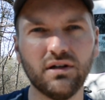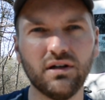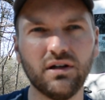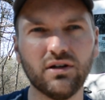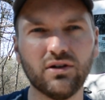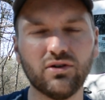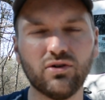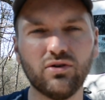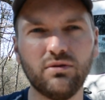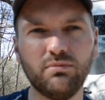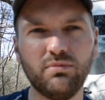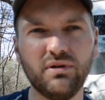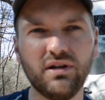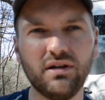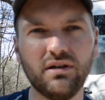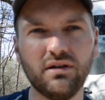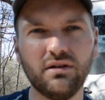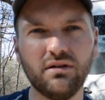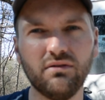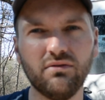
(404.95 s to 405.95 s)
it could
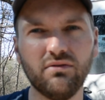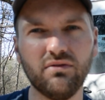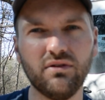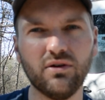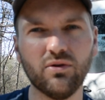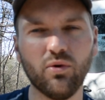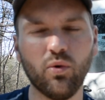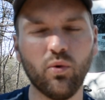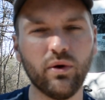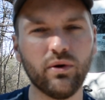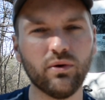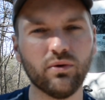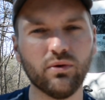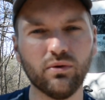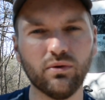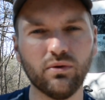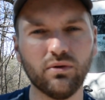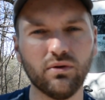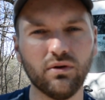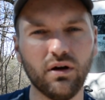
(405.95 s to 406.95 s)
be the
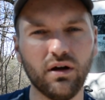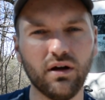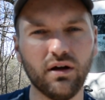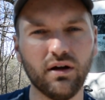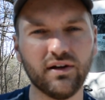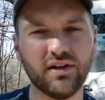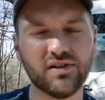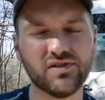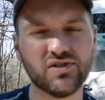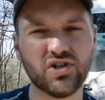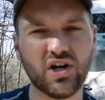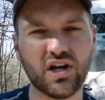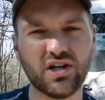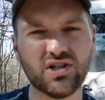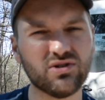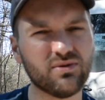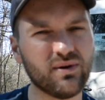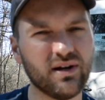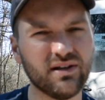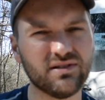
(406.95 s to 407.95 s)
oil gets
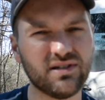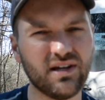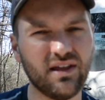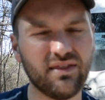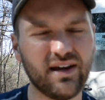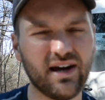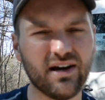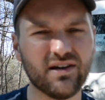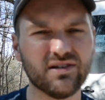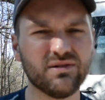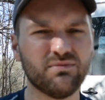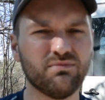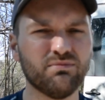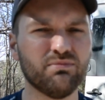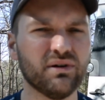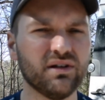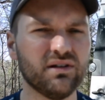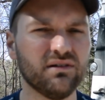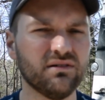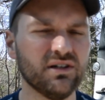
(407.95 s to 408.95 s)
changed around 10,000,
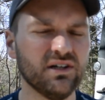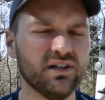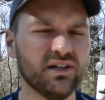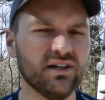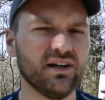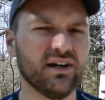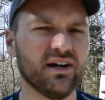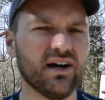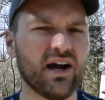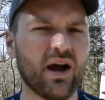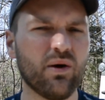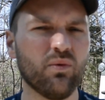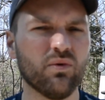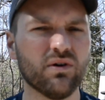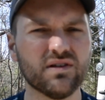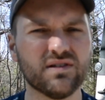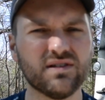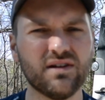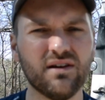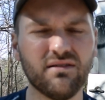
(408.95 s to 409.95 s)
but I
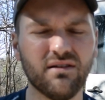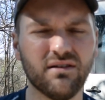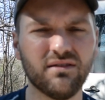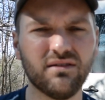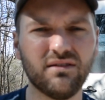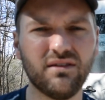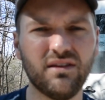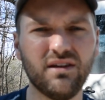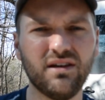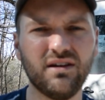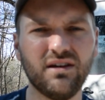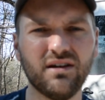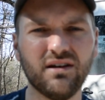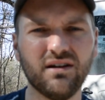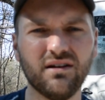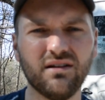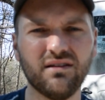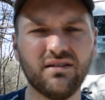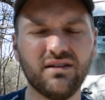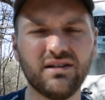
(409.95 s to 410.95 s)
want to say that
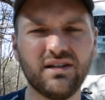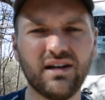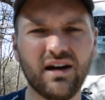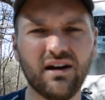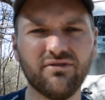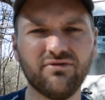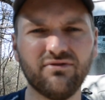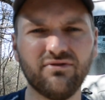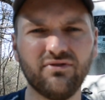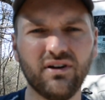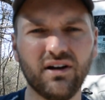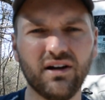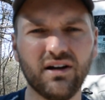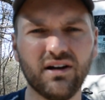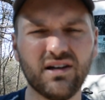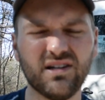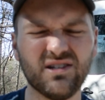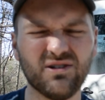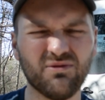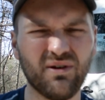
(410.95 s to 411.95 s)
the DEF
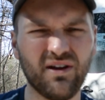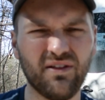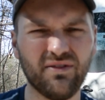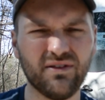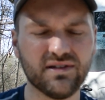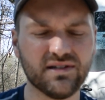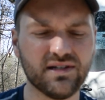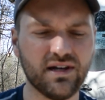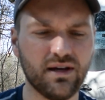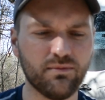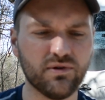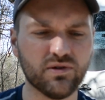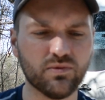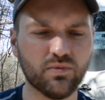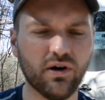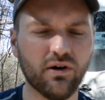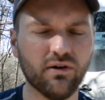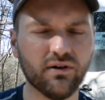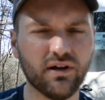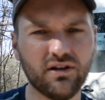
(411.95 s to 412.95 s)
is around the same as
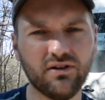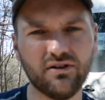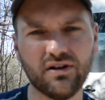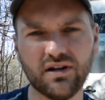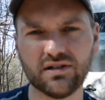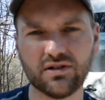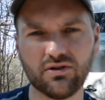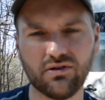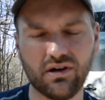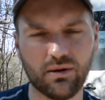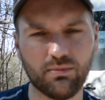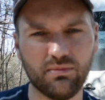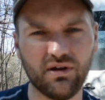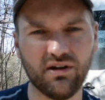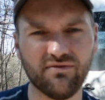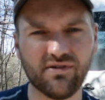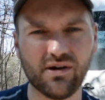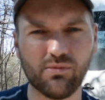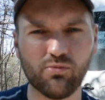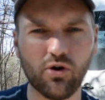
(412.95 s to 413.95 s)
well. Again, you guys correct me
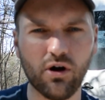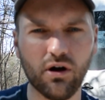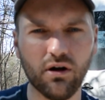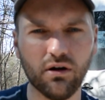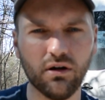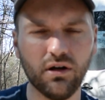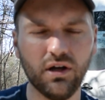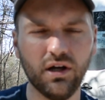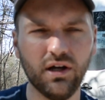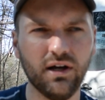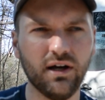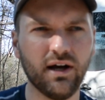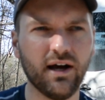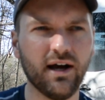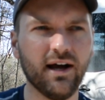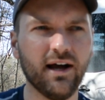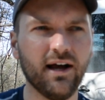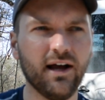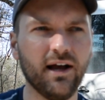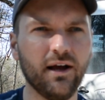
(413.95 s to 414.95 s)
if I'm wrong.
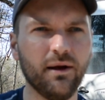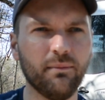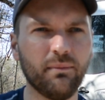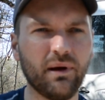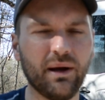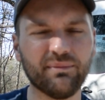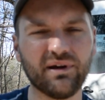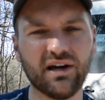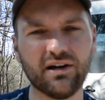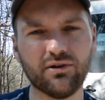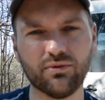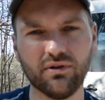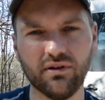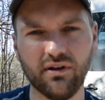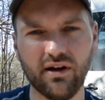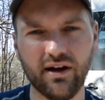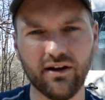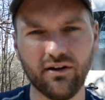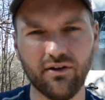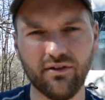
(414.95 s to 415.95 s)
I'm kind of
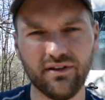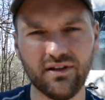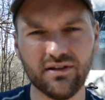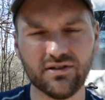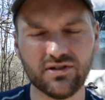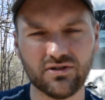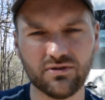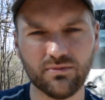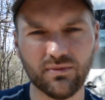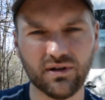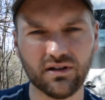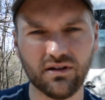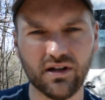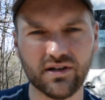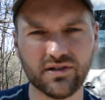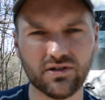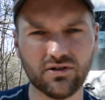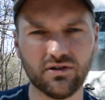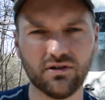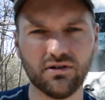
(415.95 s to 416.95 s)
relying on the instrument
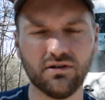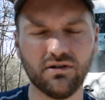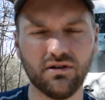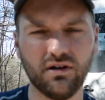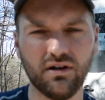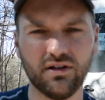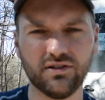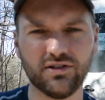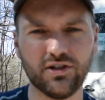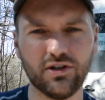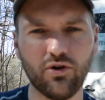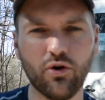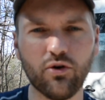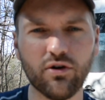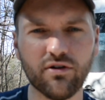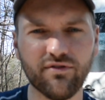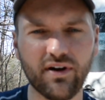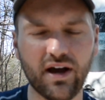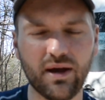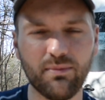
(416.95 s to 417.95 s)
cluster to
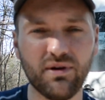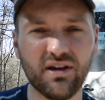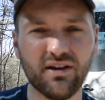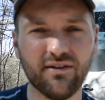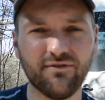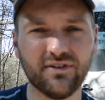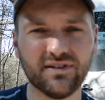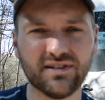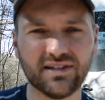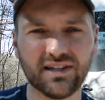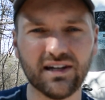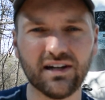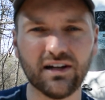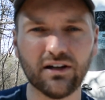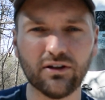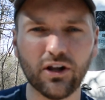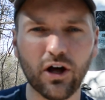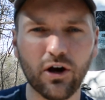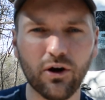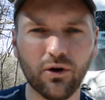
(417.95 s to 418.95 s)
notify me if it's
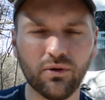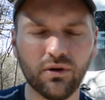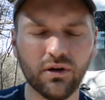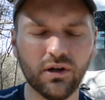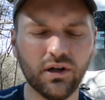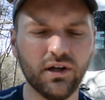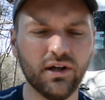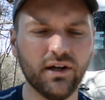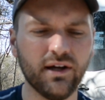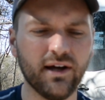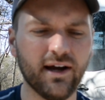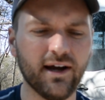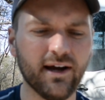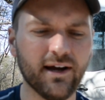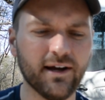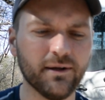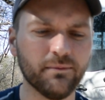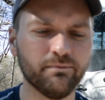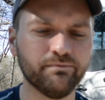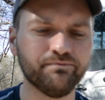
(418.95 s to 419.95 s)
getting low.
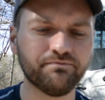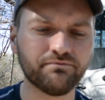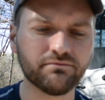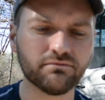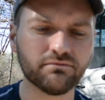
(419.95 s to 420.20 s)
And